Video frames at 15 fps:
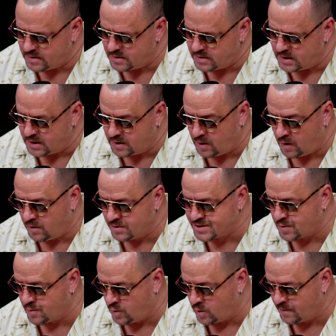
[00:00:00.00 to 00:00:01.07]
He calls her
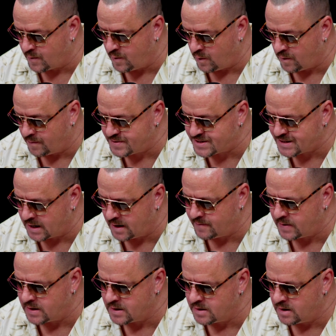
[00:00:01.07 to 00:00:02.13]
warm corpse
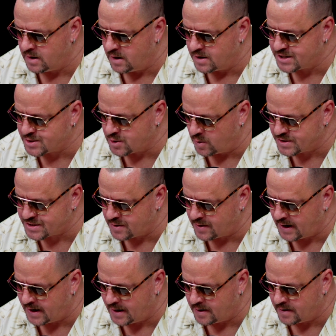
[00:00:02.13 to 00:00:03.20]
Sammy, strokes her
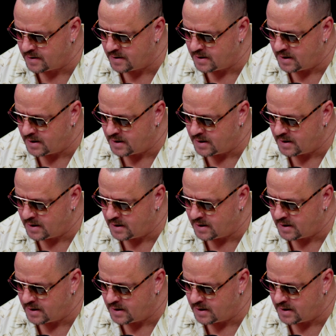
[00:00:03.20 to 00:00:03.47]
hair,